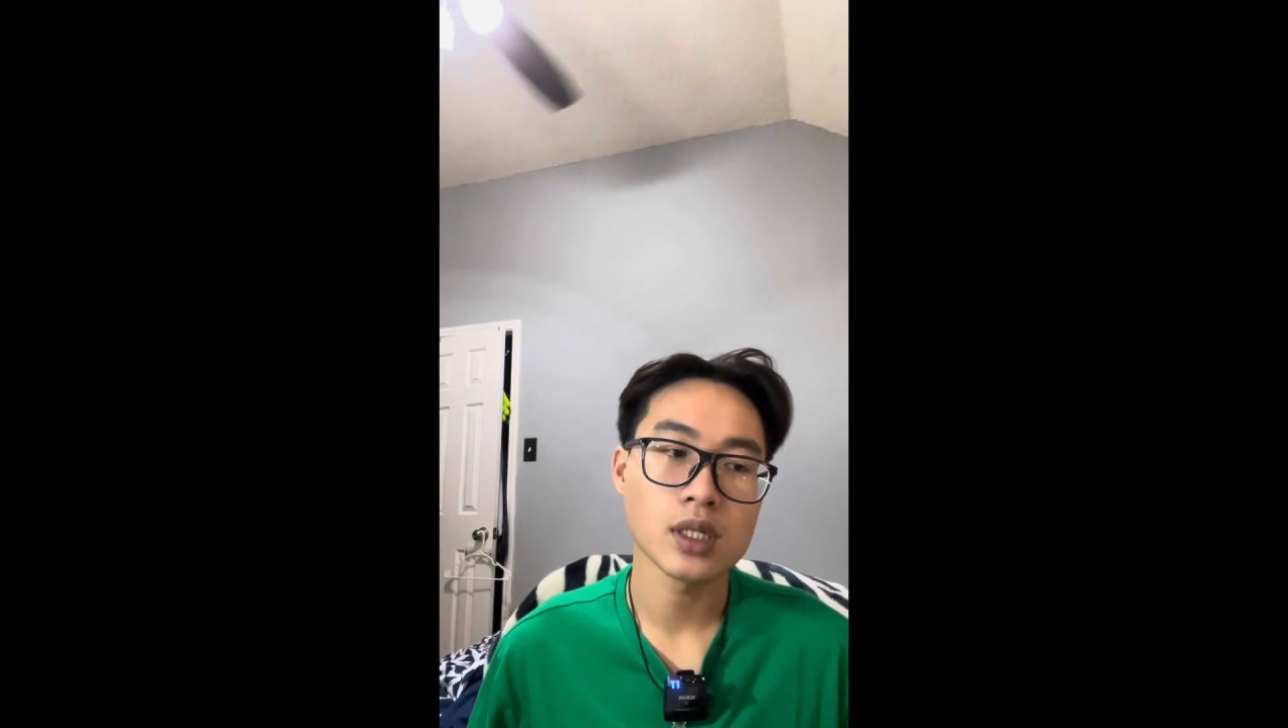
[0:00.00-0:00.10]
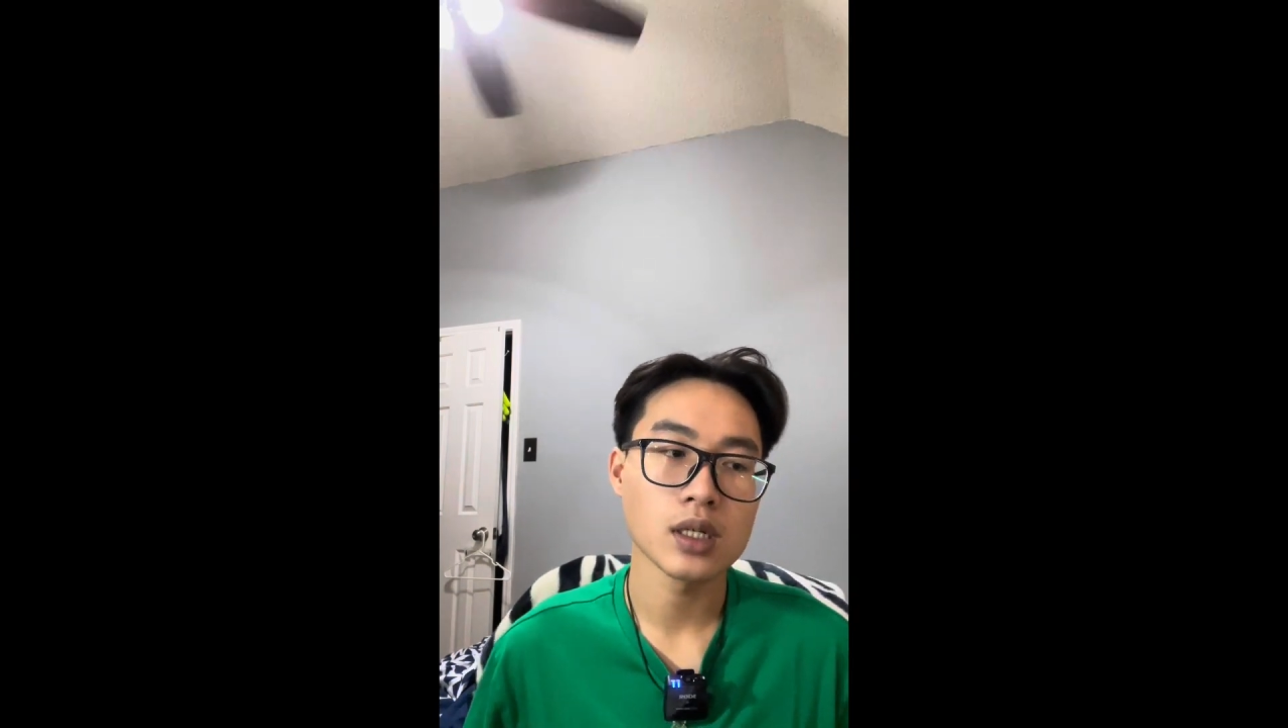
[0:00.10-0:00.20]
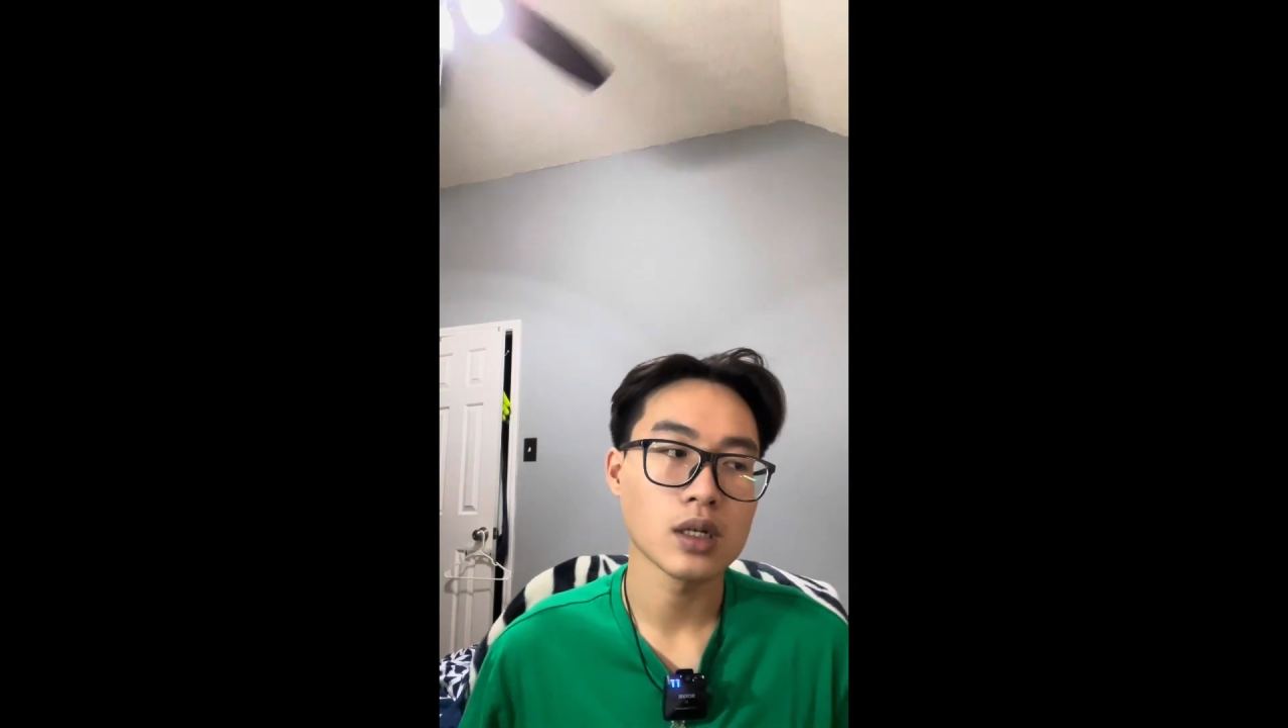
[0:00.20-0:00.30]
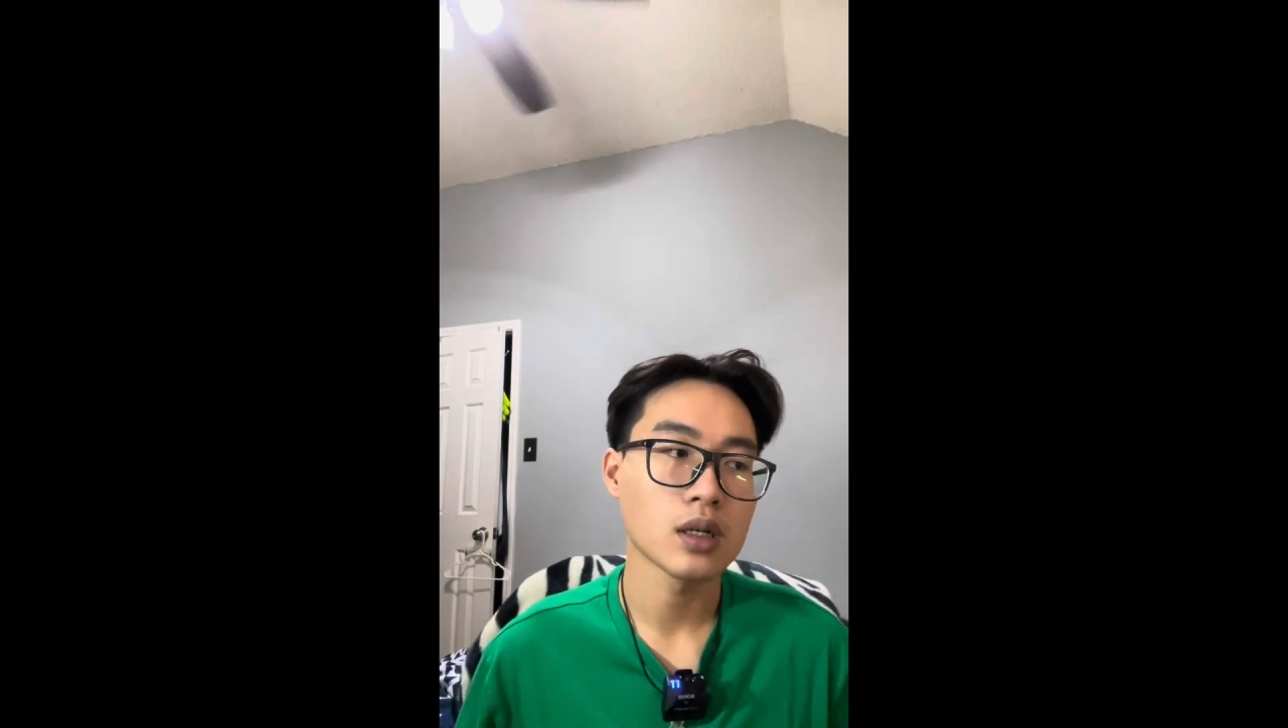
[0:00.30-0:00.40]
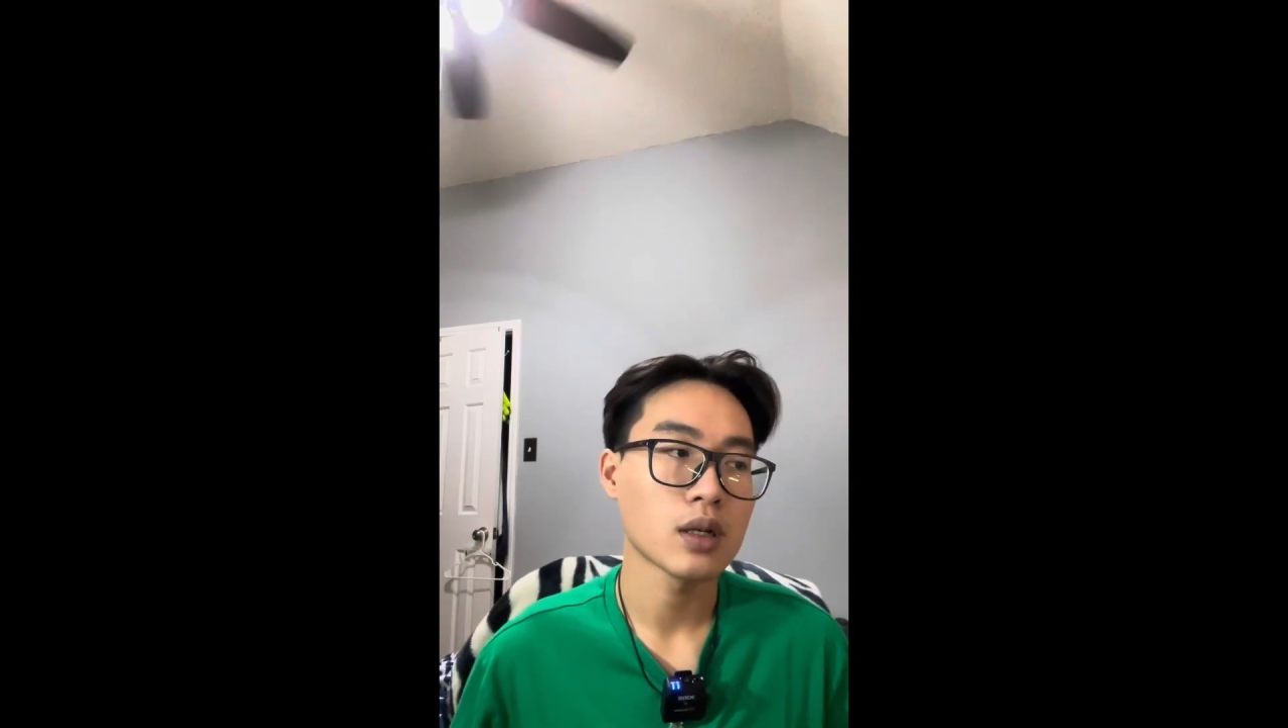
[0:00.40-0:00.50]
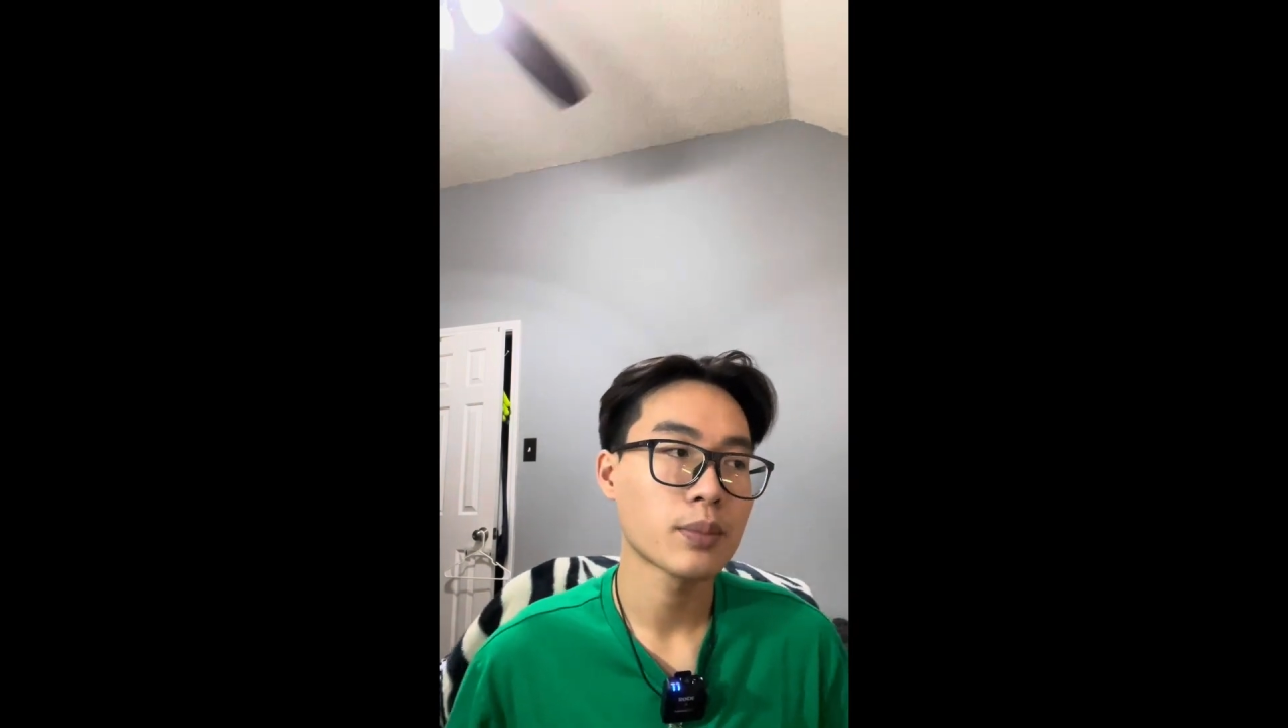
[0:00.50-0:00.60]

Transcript: a